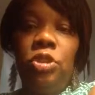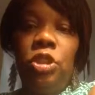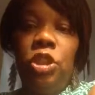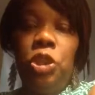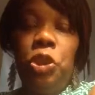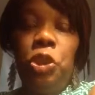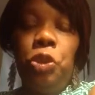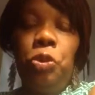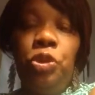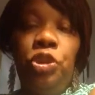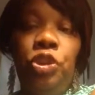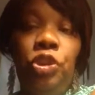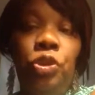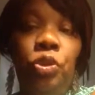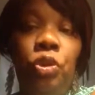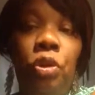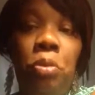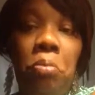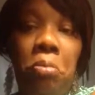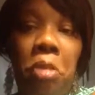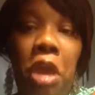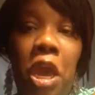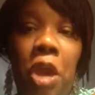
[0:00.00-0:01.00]
He's
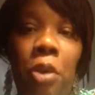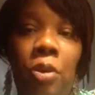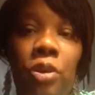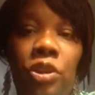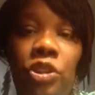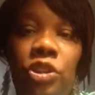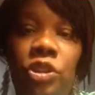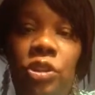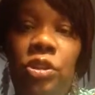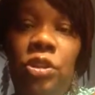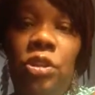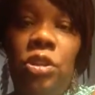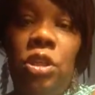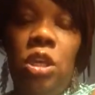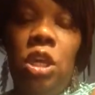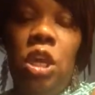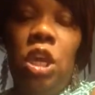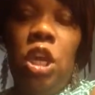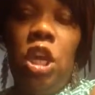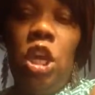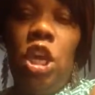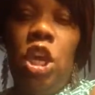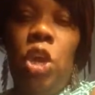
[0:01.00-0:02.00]
restoring marriages.
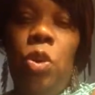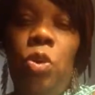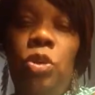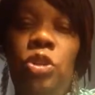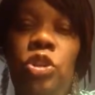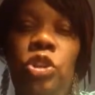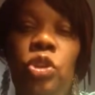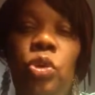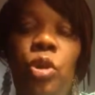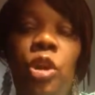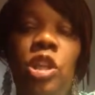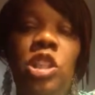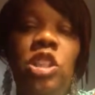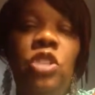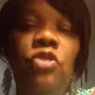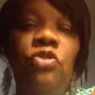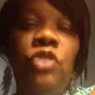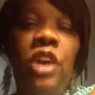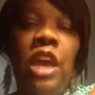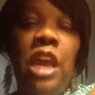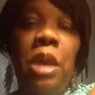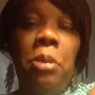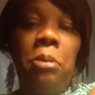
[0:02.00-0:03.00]
He's restoring
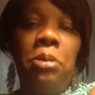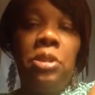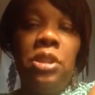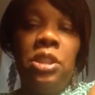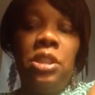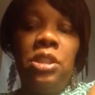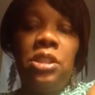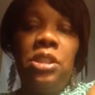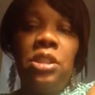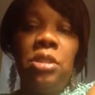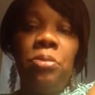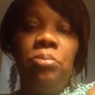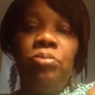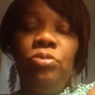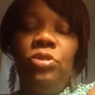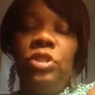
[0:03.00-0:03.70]
families.